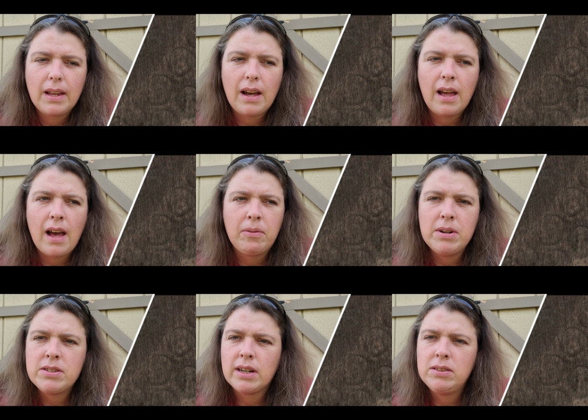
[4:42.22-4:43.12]
I, I,
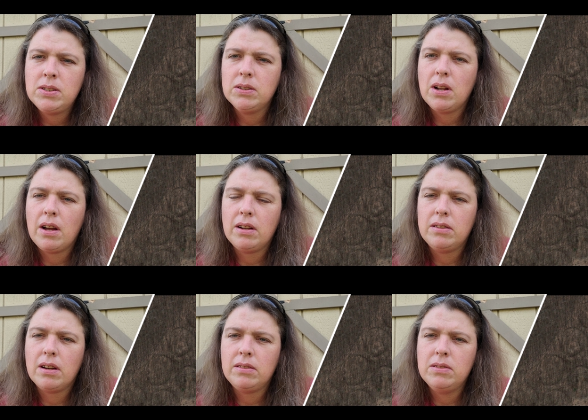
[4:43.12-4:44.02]
reached out to a,
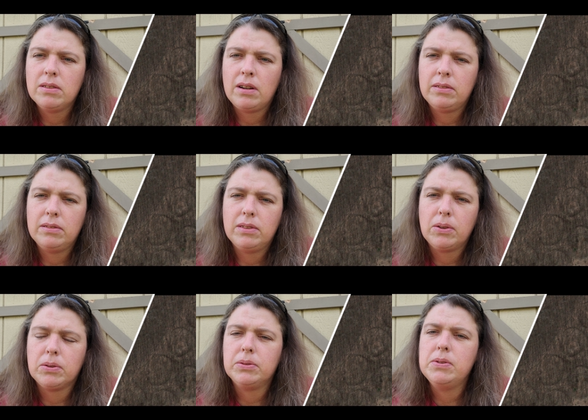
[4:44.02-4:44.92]
a, a
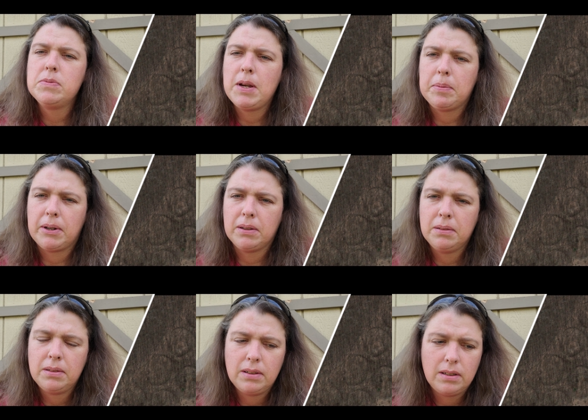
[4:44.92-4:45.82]
local newspaper
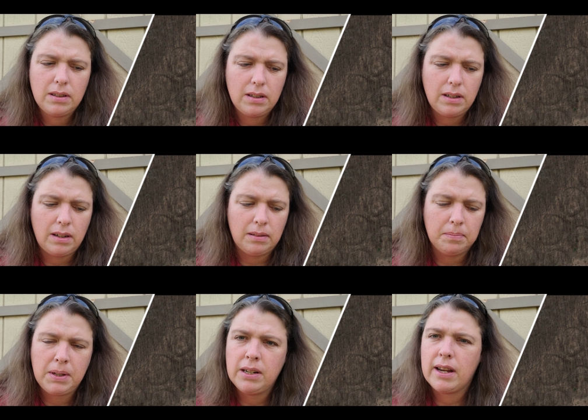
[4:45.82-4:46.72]

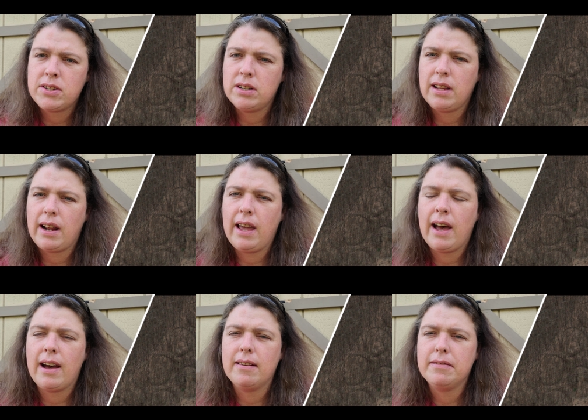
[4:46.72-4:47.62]
um, connection that I
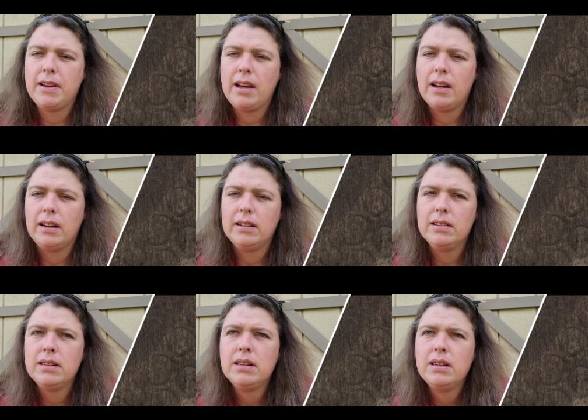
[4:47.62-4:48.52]
have, and